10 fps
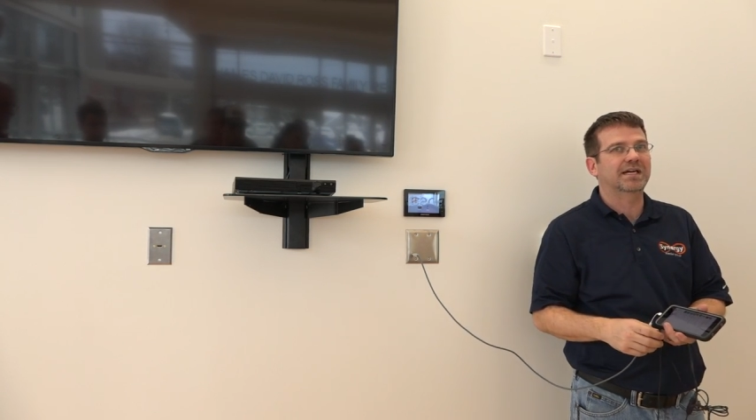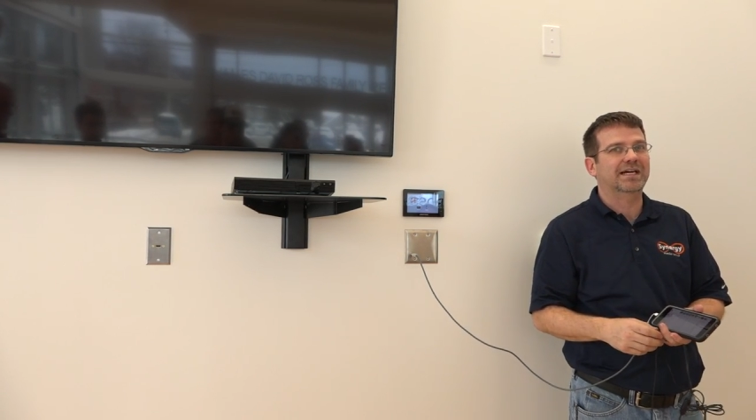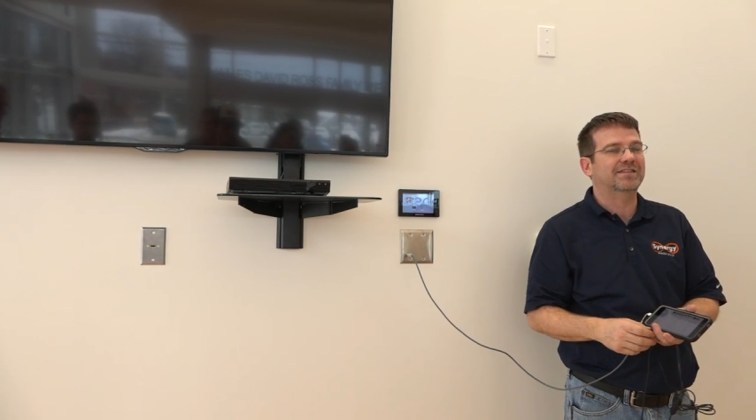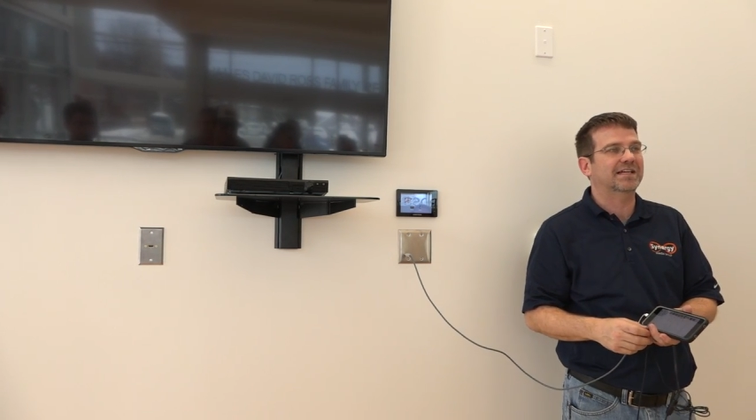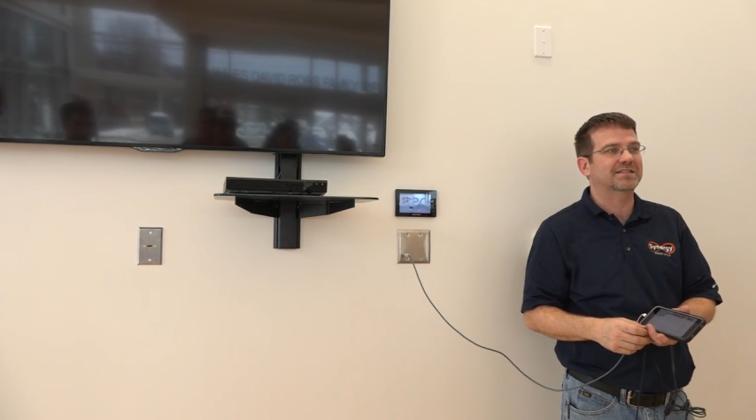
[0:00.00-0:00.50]

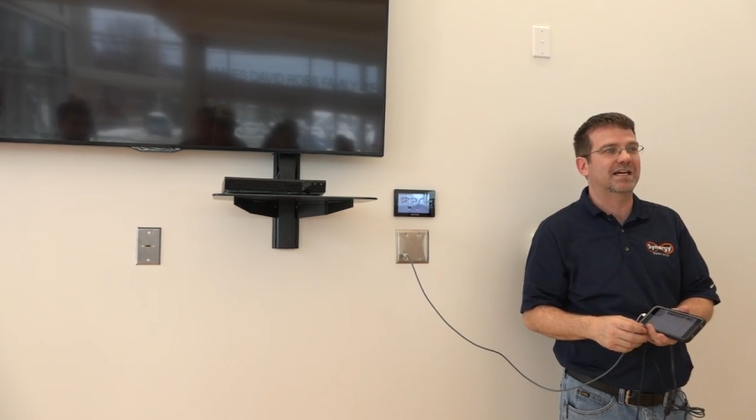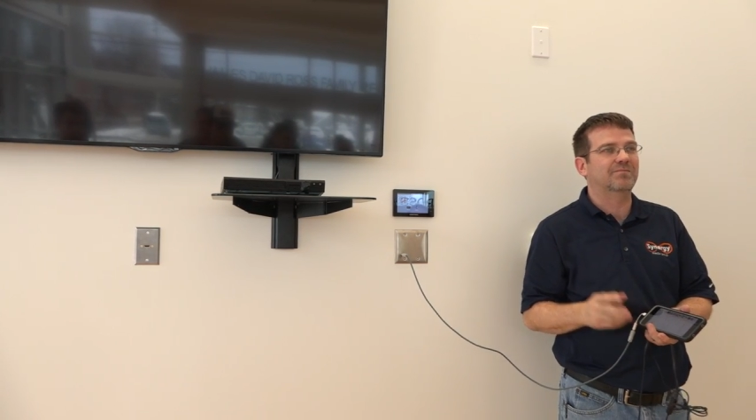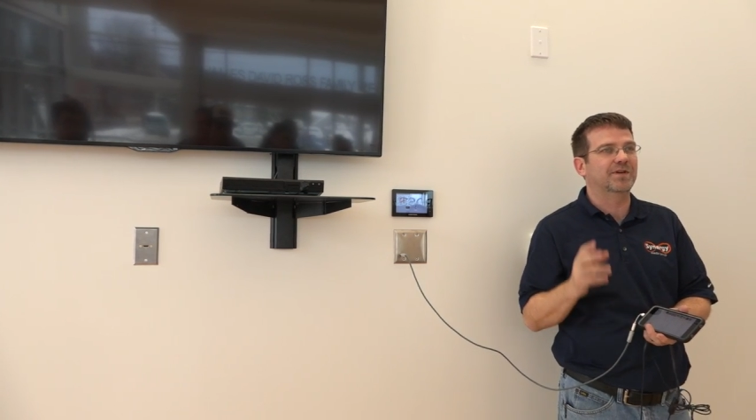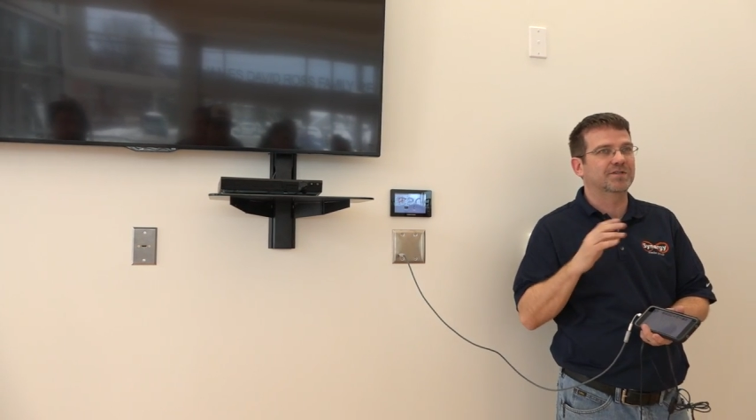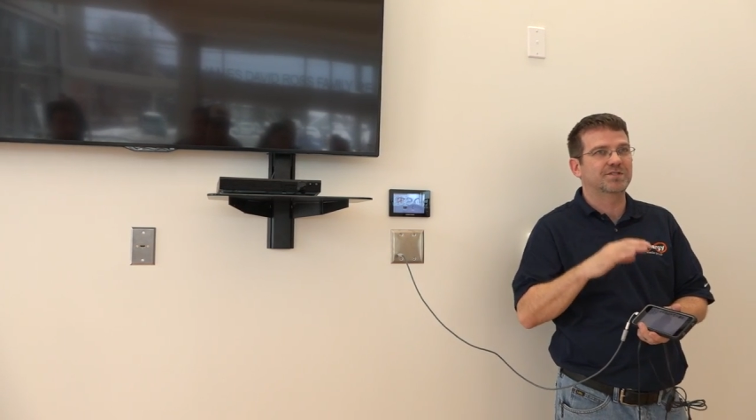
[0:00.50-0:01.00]
at that time.
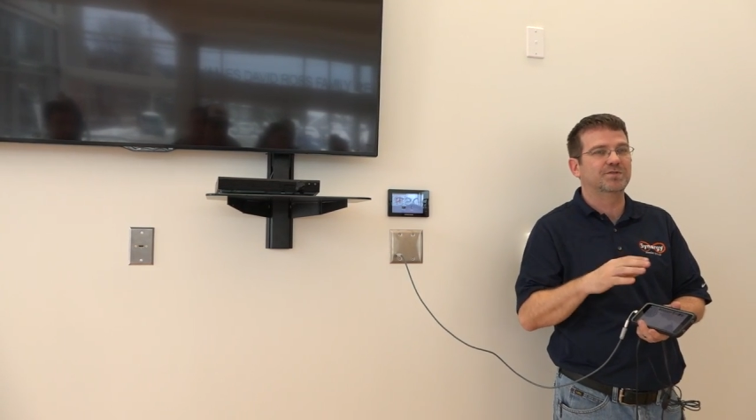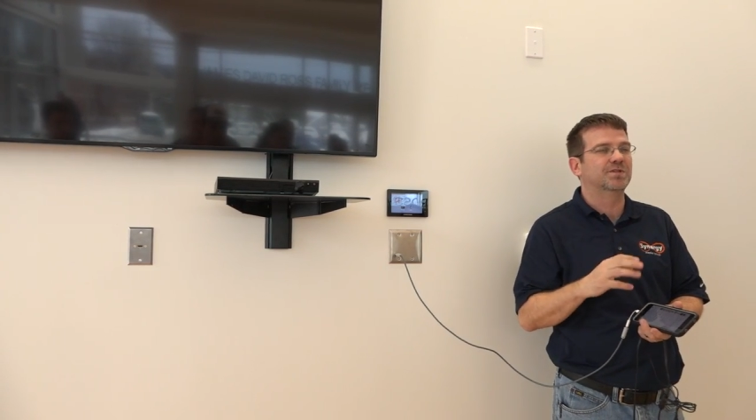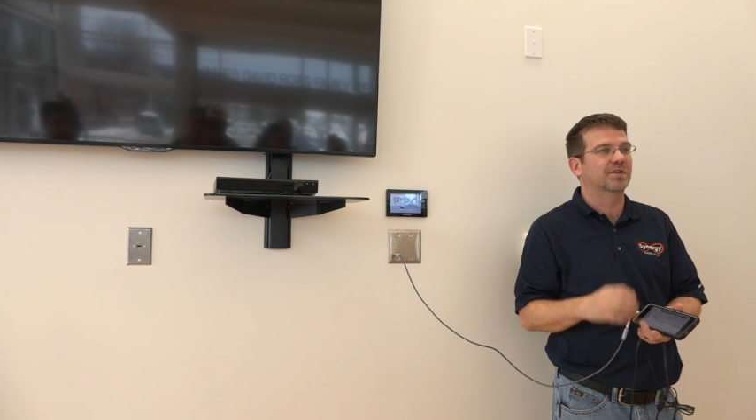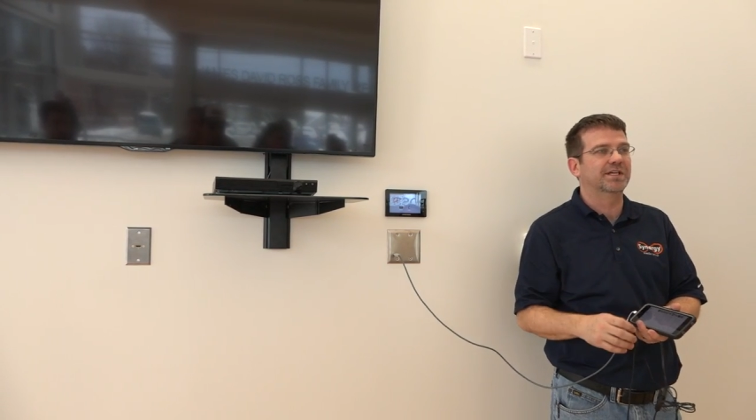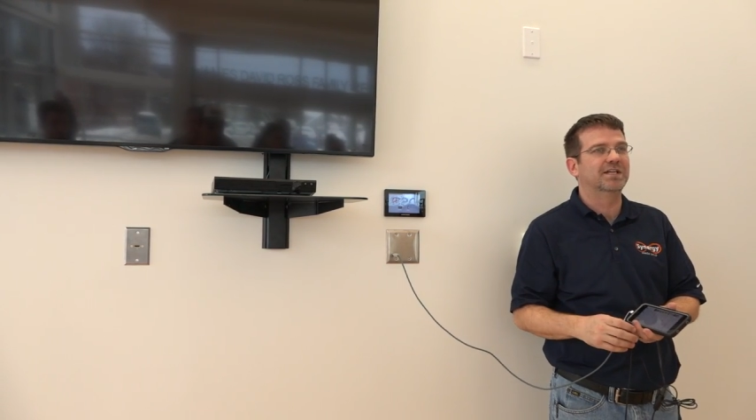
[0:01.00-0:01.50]
They are two
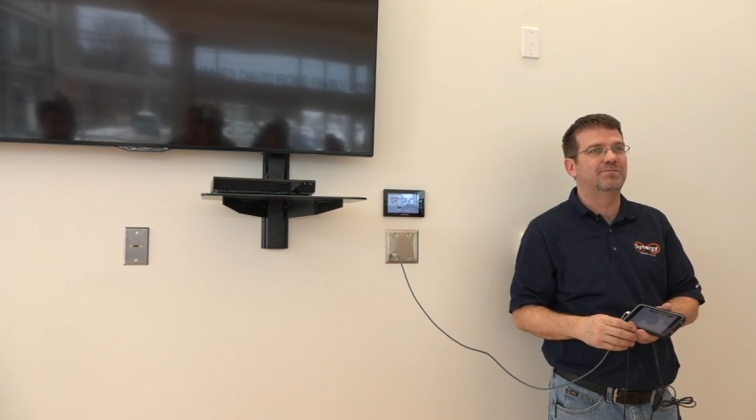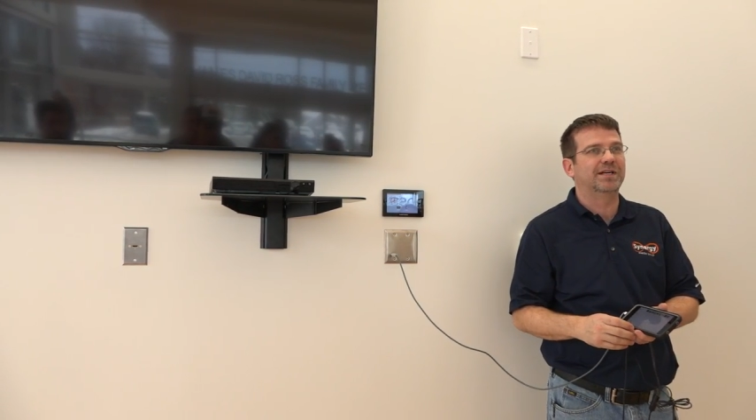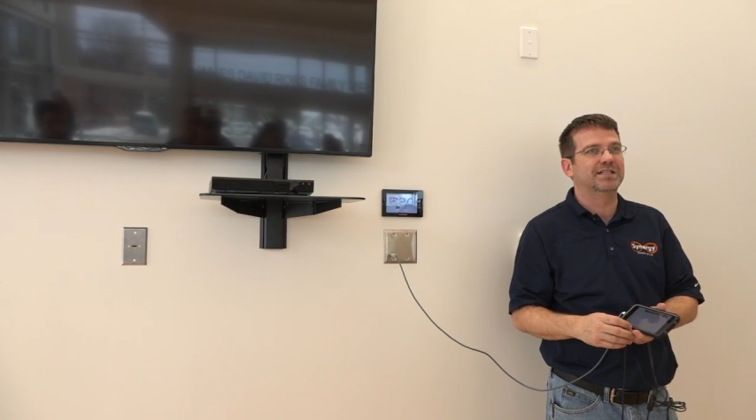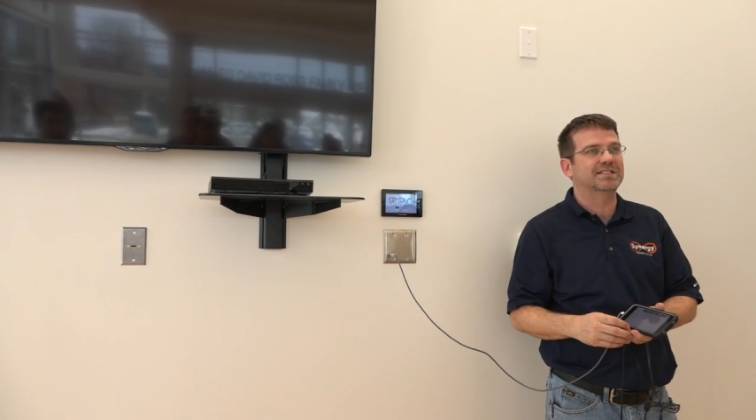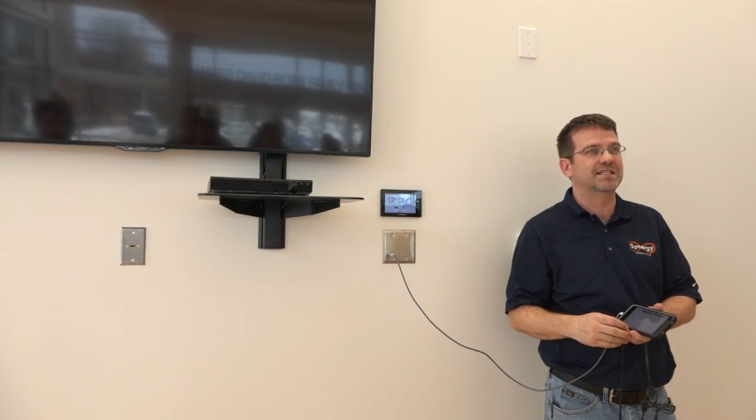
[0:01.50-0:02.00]
totally
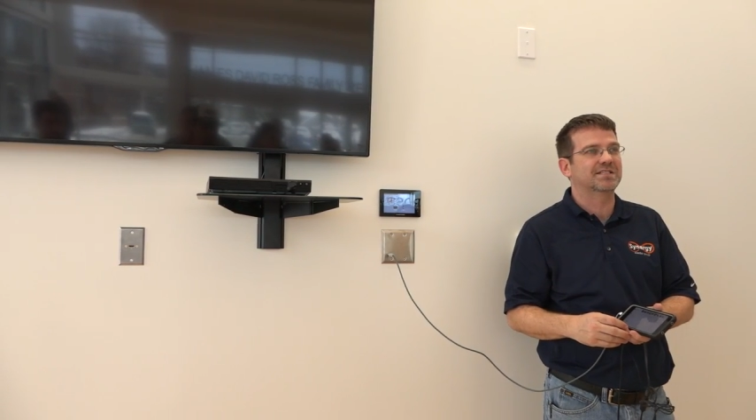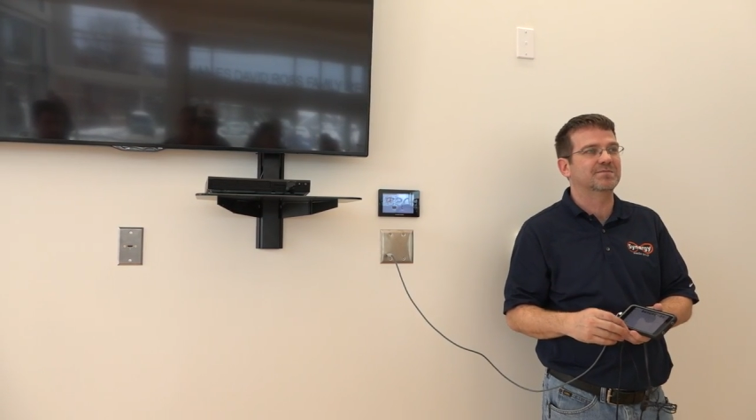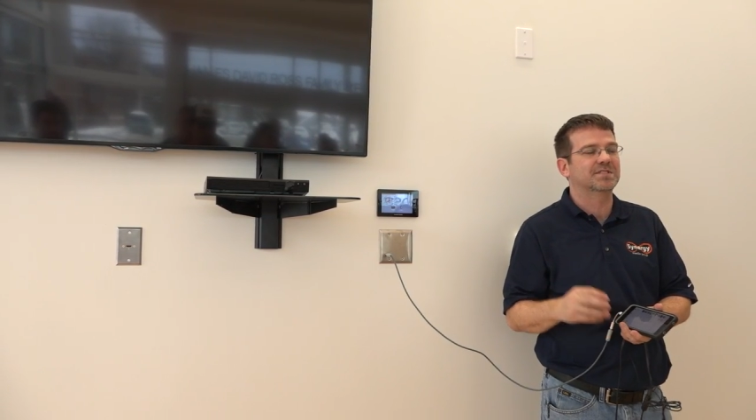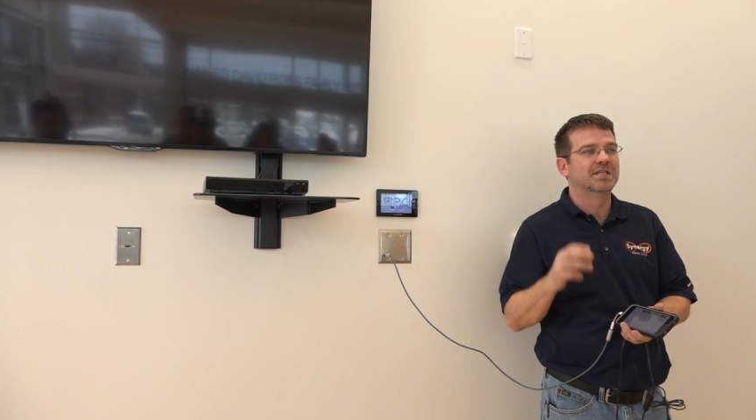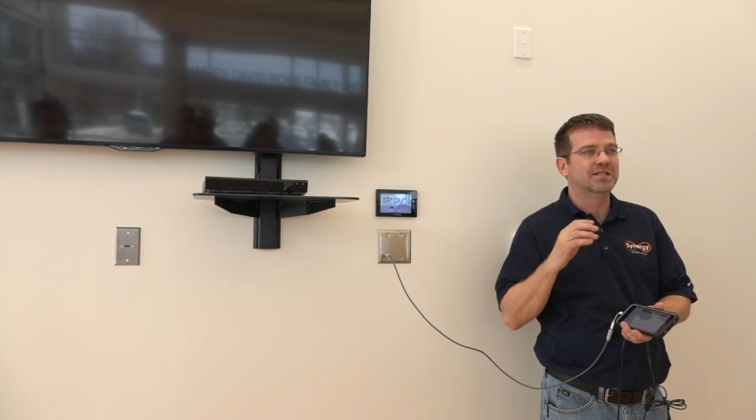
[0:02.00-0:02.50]
independent
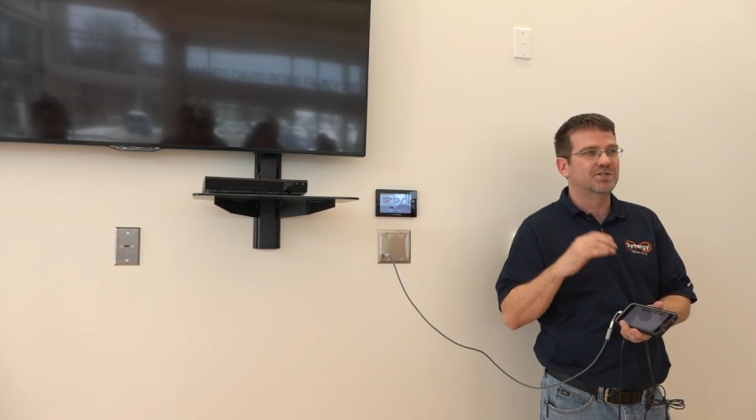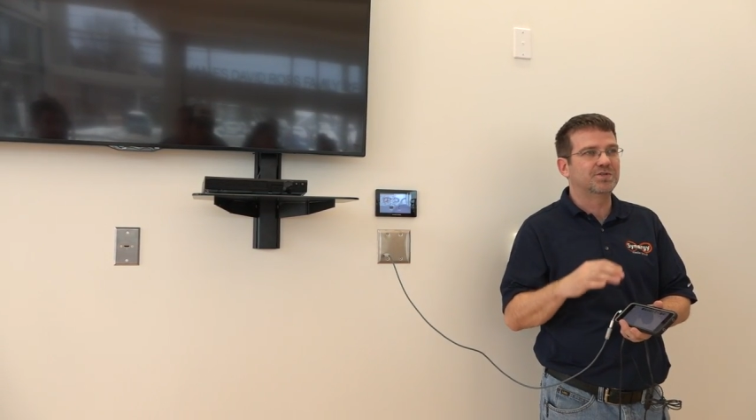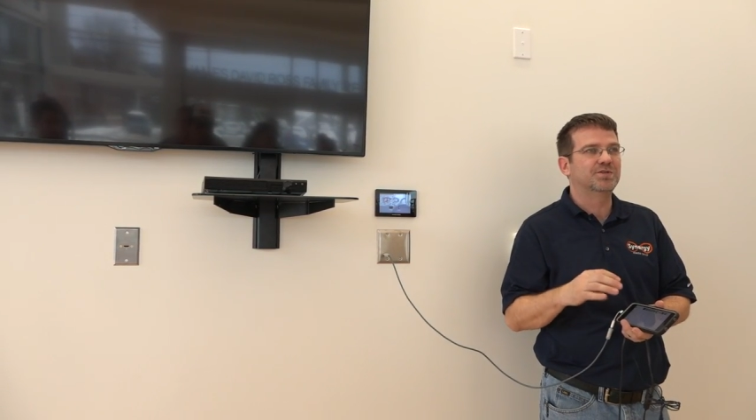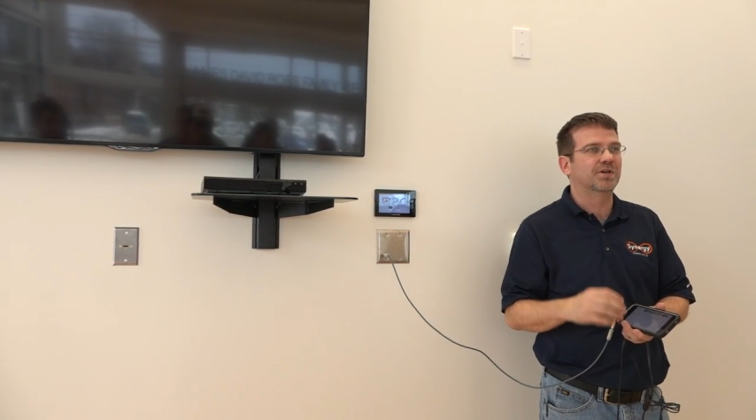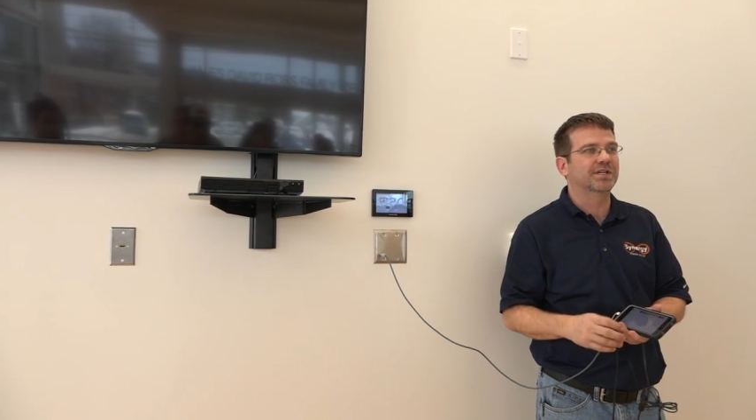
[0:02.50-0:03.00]
systems, two
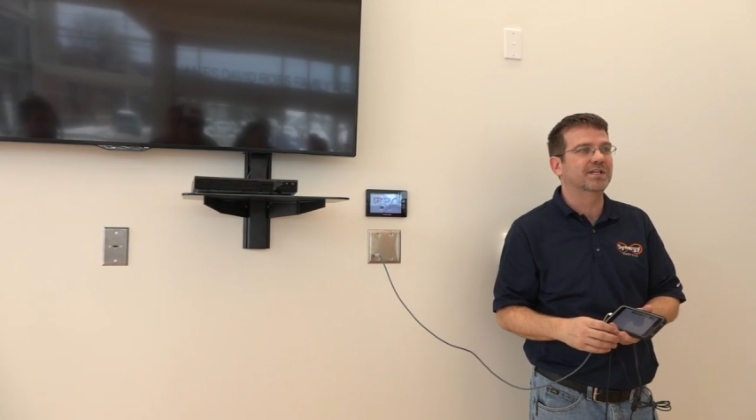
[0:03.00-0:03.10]
totally